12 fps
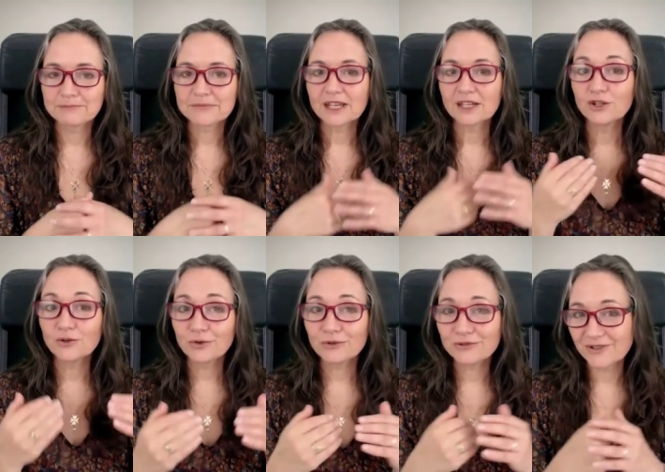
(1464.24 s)

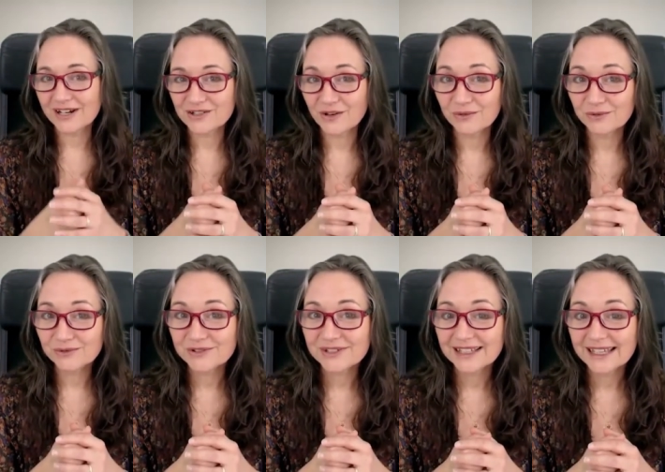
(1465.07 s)
Your
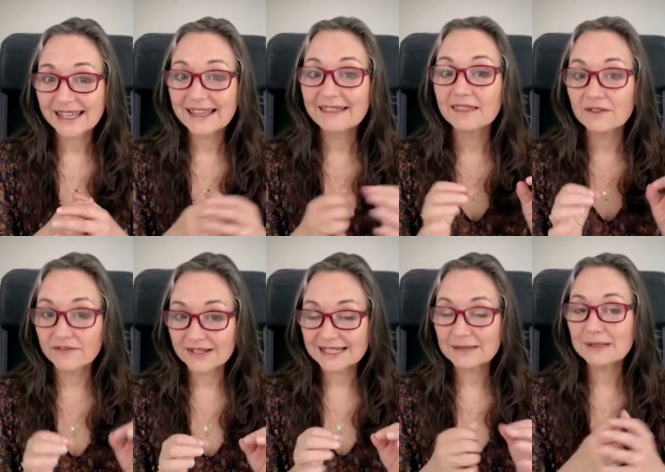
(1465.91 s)
threshold in the
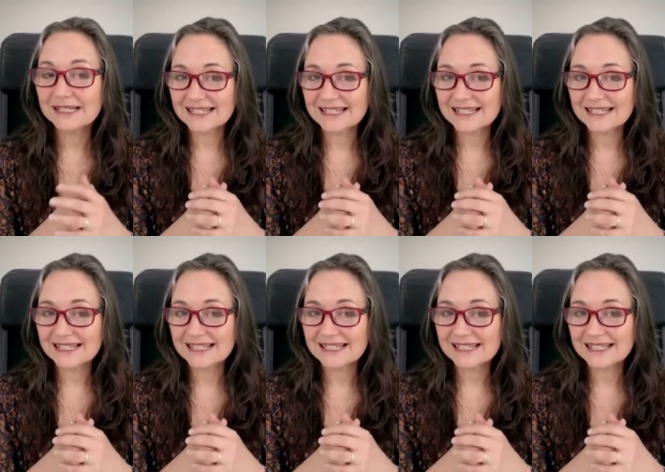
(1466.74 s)
vestibular